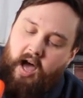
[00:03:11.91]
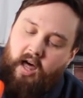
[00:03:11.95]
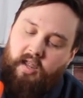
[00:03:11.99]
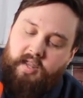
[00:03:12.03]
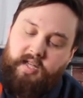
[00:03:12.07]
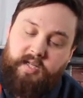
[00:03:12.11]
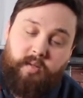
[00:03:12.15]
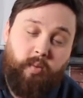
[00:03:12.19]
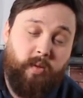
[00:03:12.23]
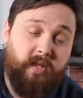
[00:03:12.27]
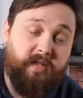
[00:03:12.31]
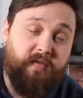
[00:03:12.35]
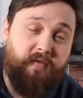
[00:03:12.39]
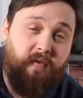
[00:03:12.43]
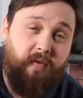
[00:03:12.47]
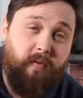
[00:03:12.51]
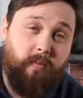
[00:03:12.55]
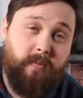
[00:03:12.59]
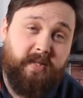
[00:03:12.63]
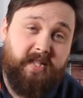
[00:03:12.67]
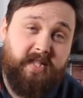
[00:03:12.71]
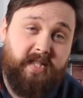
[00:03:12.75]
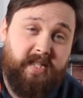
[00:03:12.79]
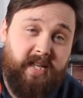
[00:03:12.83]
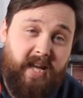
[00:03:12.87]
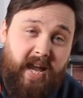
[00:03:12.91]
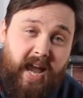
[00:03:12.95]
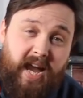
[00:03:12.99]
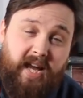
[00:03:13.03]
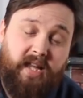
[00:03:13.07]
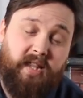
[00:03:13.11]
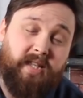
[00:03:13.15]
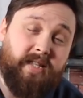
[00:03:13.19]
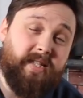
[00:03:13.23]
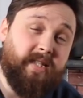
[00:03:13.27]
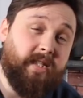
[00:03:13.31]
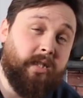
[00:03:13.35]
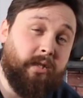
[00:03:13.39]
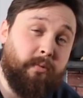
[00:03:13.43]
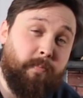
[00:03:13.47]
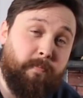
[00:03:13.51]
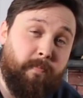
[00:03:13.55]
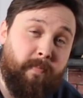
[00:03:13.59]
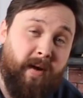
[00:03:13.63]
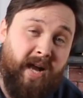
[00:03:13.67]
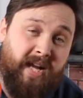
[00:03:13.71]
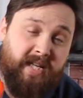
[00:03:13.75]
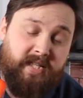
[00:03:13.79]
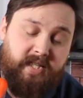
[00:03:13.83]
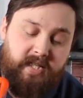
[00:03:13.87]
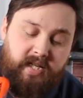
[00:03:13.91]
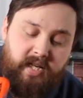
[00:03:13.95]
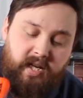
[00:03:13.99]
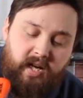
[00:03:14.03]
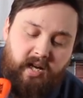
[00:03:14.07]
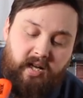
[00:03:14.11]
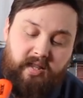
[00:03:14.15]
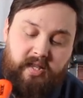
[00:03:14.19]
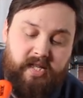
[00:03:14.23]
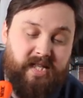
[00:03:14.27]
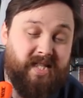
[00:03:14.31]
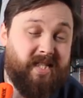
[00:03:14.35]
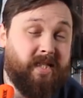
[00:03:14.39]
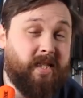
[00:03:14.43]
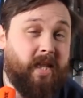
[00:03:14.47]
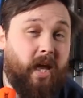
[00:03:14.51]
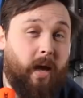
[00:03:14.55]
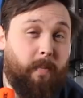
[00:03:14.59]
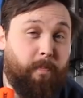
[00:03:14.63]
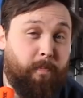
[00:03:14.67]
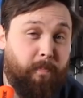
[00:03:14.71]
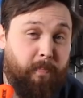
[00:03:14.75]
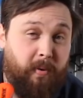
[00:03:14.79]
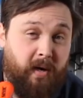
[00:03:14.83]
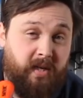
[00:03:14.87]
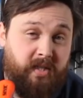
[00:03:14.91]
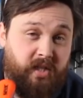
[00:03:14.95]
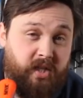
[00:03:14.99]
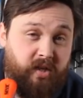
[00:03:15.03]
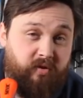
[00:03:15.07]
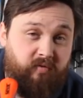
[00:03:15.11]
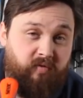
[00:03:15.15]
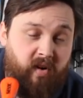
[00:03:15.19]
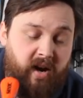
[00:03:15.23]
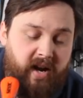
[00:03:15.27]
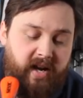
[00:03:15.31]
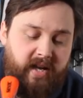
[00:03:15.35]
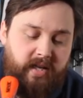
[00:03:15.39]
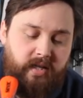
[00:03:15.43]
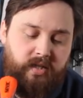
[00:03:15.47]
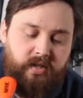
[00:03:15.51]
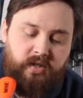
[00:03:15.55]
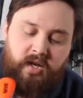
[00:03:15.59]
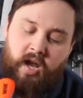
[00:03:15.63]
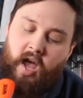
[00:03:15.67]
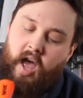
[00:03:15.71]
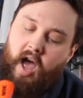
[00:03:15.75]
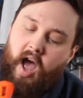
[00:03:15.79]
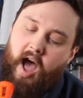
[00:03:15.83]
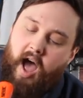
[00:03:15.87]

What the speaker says: This one's from Seac, this is the Magica, this is their budget range,